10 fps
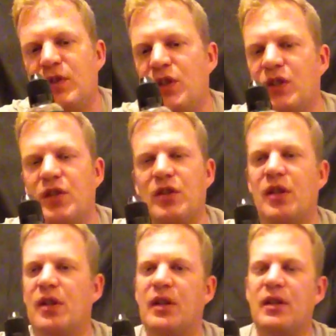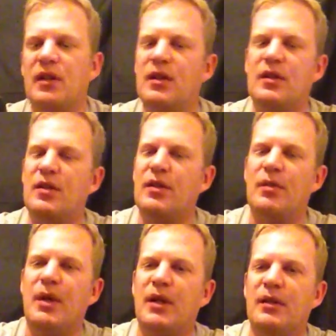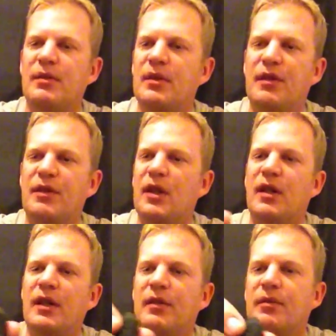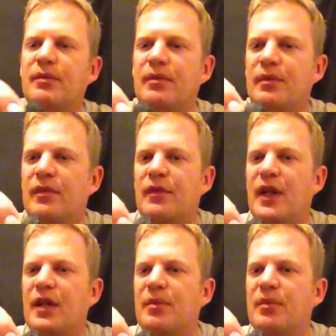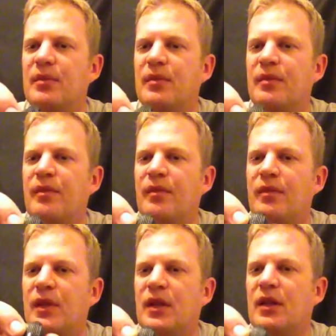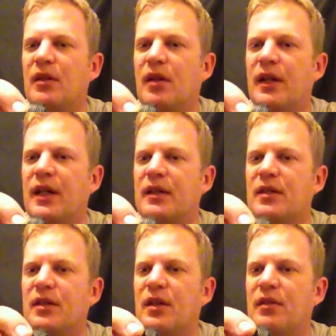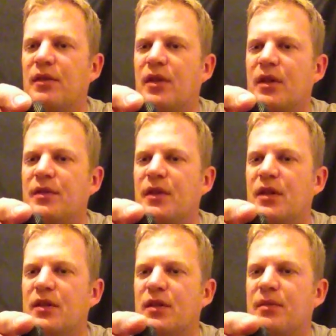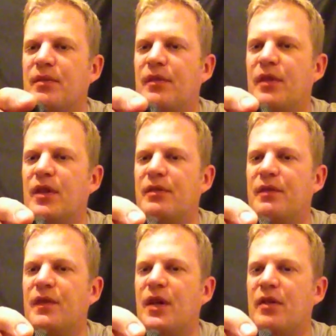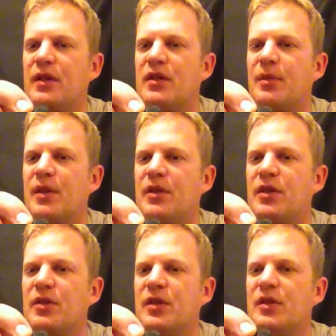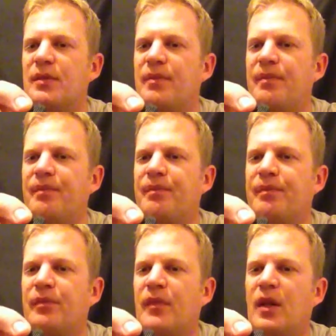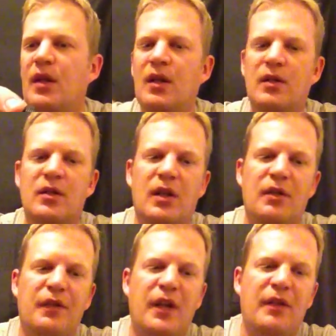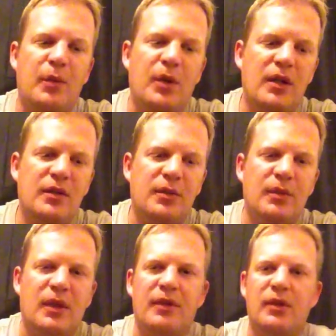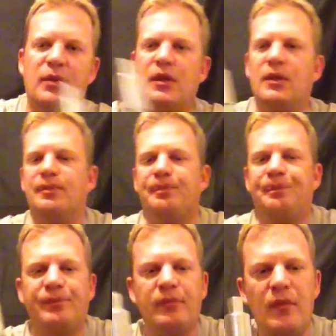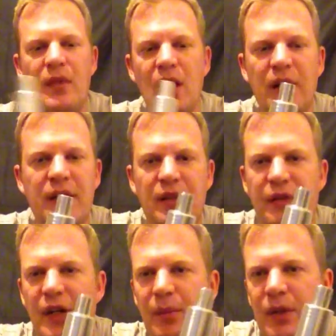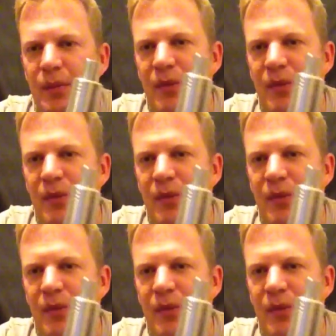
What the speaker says: just as good. It's on the money. If you like Venom, you're going to like Antidote and vice versa. Very similar juices. So flavour wise, we'll have a little look. I did the Venom on the